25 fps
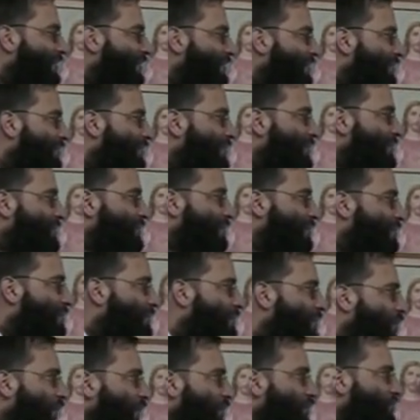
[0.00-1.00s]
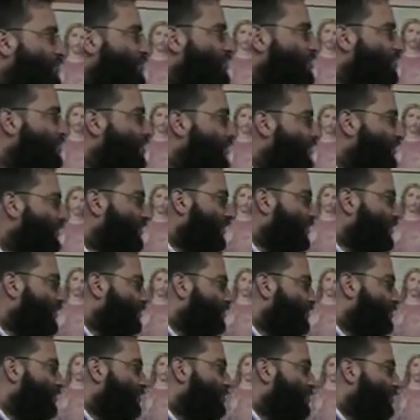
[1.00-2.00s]
this onslaught of
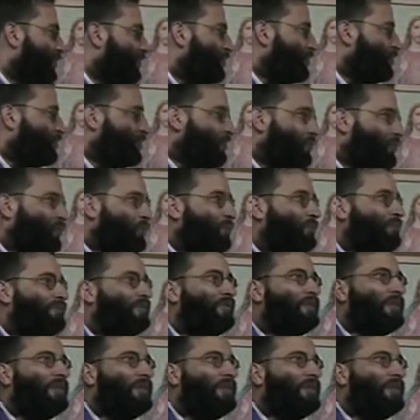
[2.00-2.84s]
the modern world.